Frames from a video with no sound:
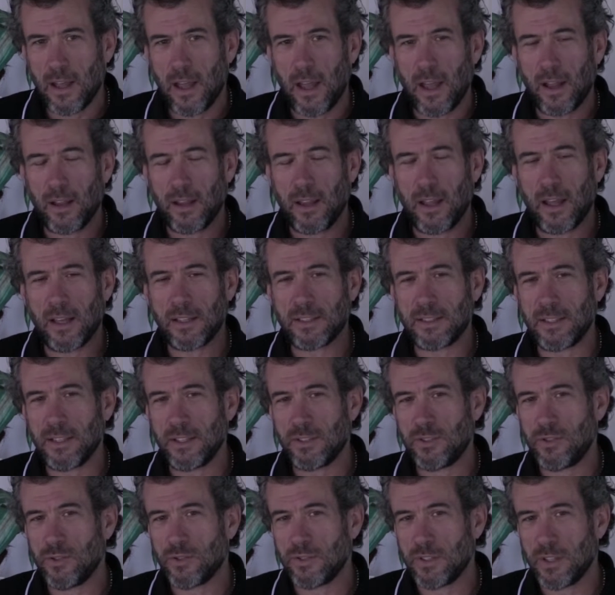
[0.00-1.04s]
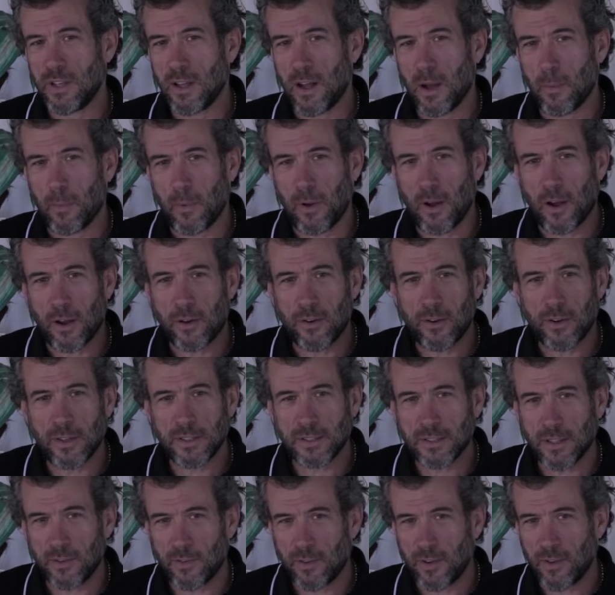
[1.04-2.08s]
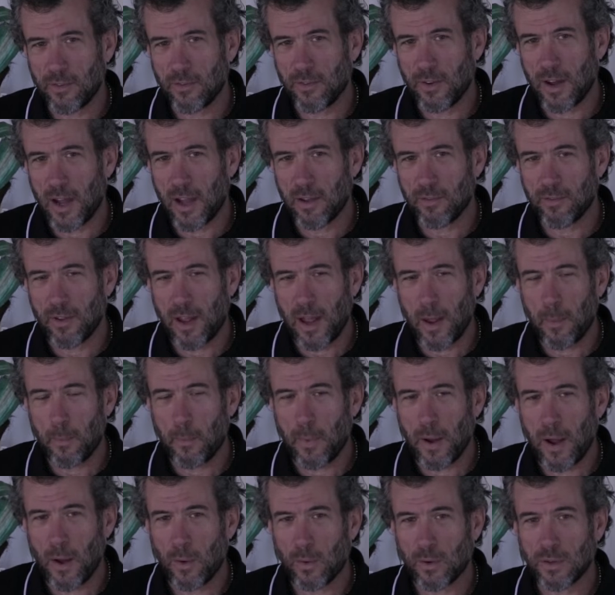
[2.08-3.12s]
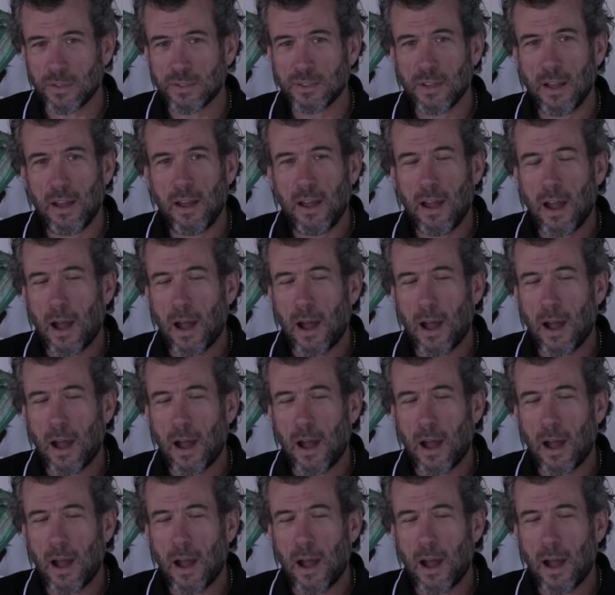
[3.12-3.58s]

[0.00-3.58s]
and the AC is using up 175 amp hours,